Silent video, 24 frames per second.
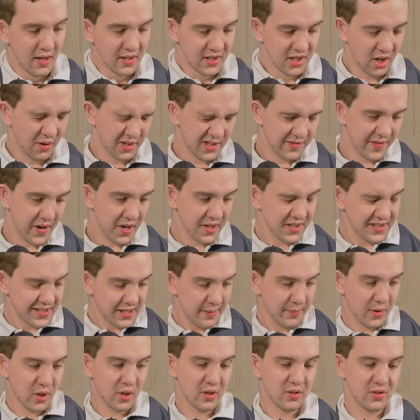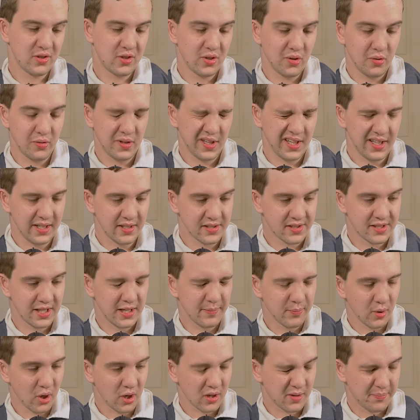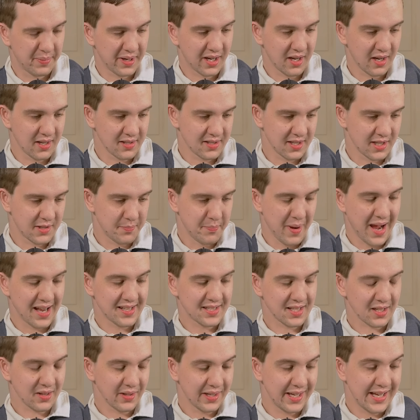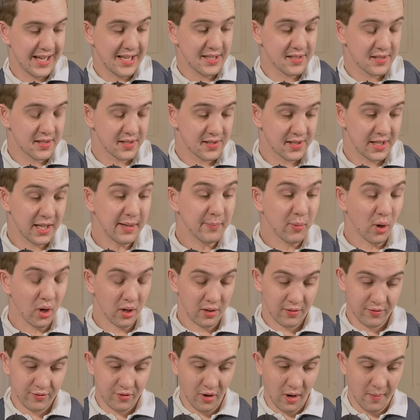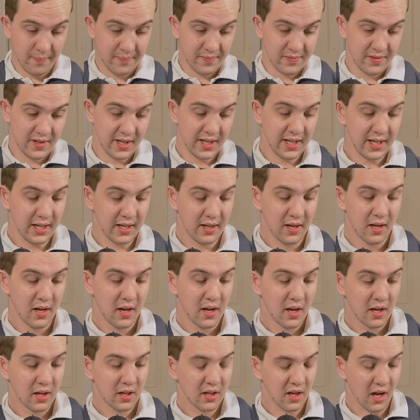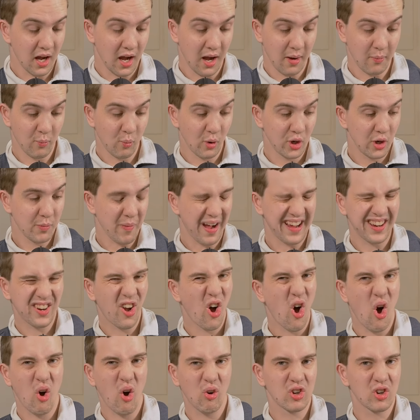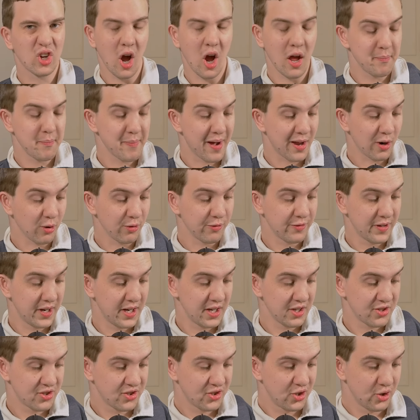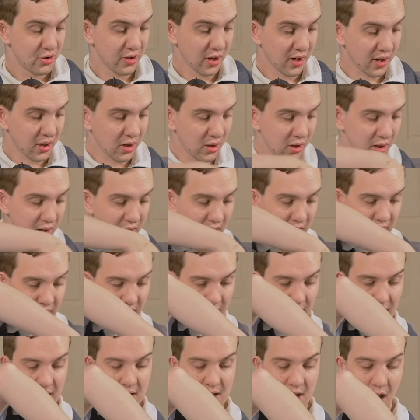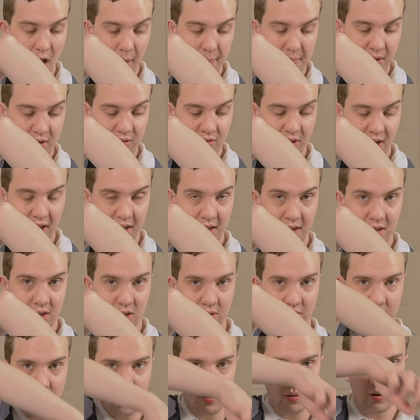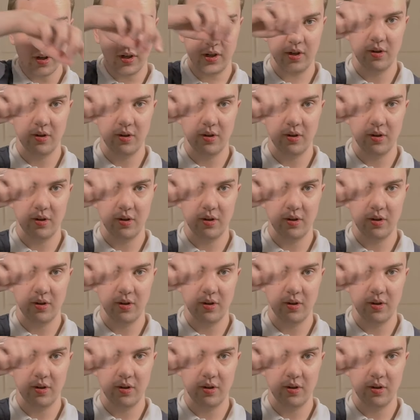So it's very similar to the ZBook because it's basically is the ZBook. From the what you might call gunmetal finish to the little nubbin right here that you can